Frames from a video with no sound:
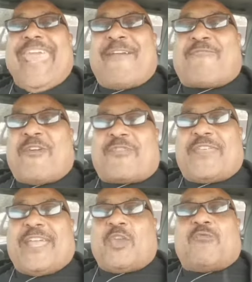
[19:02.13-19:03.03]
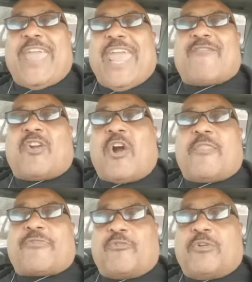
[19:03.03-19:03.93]
everything you've ever
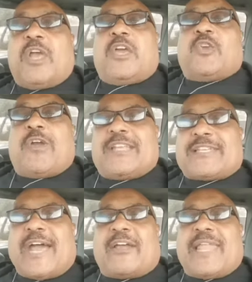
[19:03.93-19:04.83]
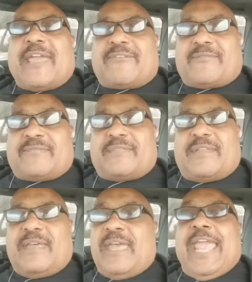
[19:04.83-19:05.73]
gone through your entire life
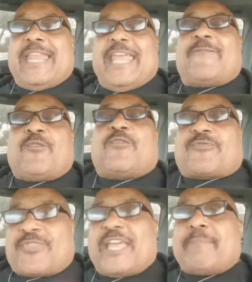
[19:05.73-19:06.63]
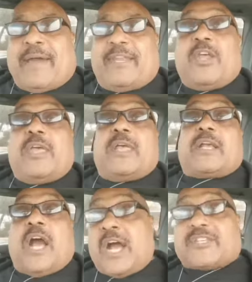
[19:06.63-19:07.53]
and if you think about it
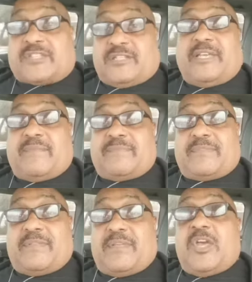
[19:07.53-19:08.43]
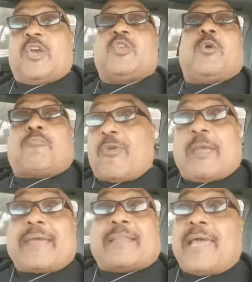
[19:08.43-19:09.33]
consciously you bring
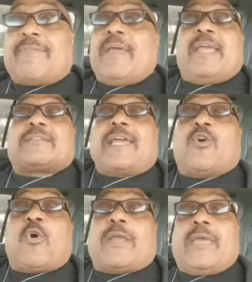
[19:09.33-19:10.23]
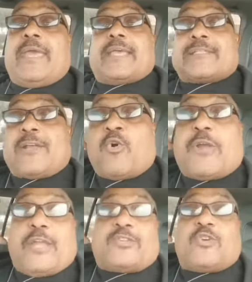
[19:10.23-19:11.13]
it back to life. It's like going, it's like
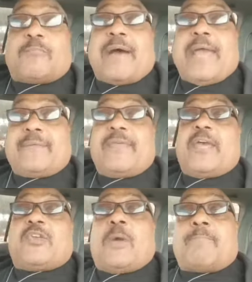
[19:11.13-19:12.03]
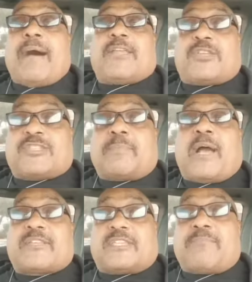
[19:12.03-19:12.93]
going into your mind, your mind, your
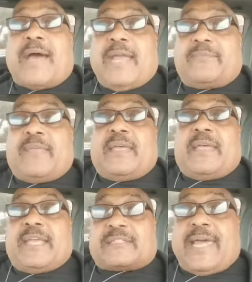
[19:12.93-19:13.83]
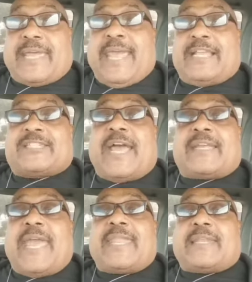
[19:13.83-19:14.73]
subconscious mind is like a
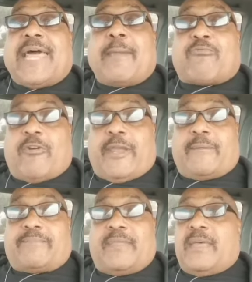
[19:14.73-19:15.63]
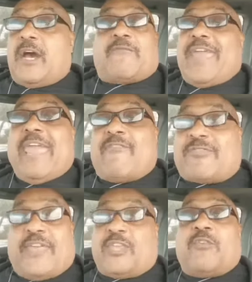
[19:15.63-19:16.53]
gigantic library of
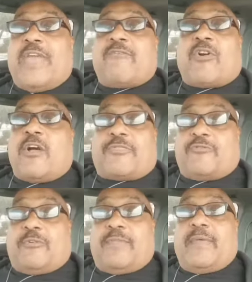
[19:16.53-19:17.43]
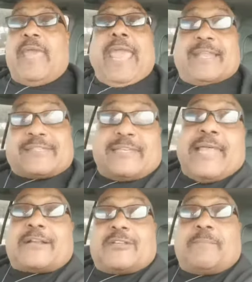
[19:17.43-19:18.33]
everything you've ever gone through, and it's
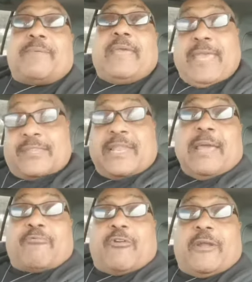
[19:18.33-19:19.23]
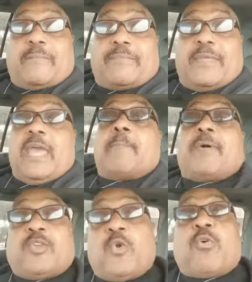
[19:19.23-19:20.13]
locked up in the library.
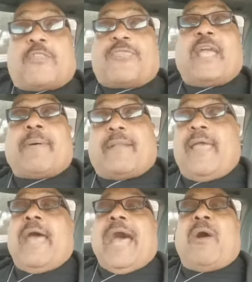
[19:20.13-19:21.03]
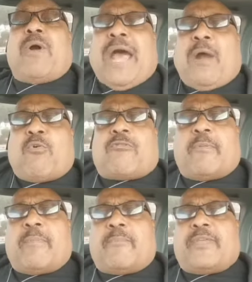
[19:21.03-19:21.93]
But you want to think about it. I, I want to
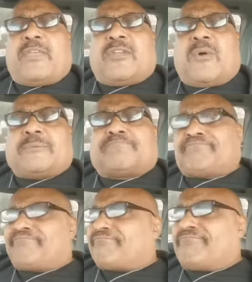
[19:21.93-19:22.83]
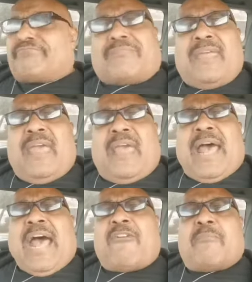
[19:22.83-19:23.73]
remember. You, you know what?
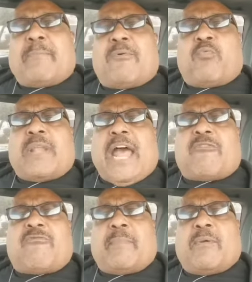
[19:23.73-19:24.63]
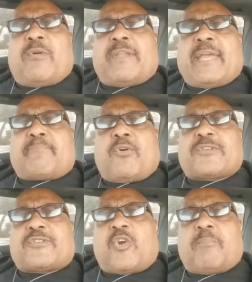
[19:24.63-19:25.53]
I remember when I remember when that
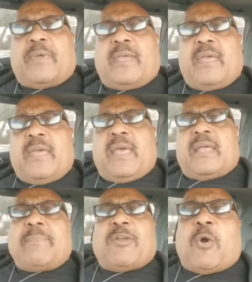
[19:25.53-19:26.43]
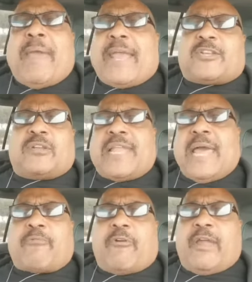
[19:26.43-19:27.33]
person hurt me. Let me go back into the
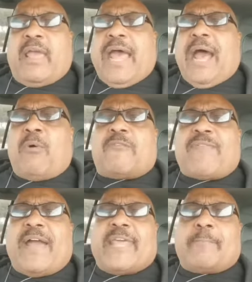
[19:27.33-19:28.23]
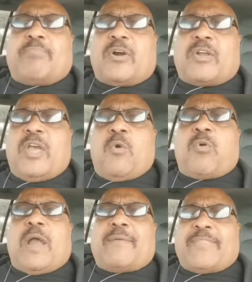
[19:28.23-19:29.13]
library. I want to find that book
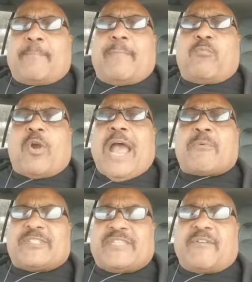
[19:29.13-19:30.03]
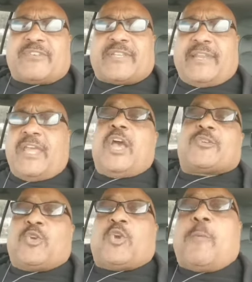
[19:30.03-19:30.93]
where that where I was devastated.
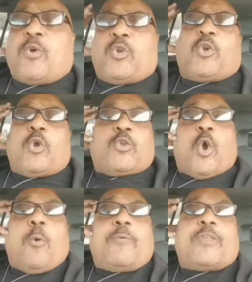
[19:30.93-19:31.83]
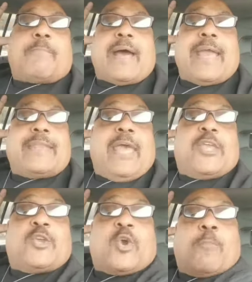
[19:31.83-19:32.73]
So you go, you you open your mind.
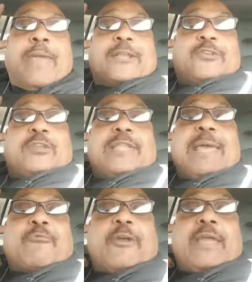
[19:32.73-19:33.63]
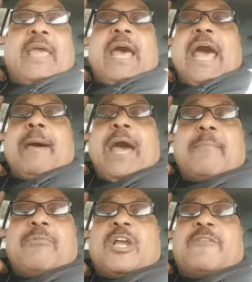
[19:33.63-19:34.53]
You go back, back into your library.
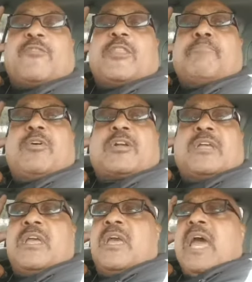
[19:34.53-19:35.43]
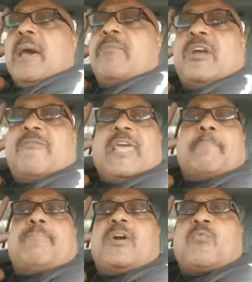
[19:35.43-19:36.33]
I, I'm looking for the book I'm looking
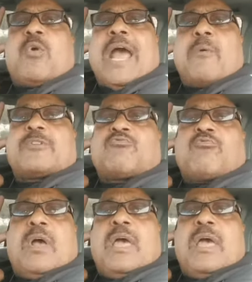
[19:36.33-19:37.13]
for that book where I was,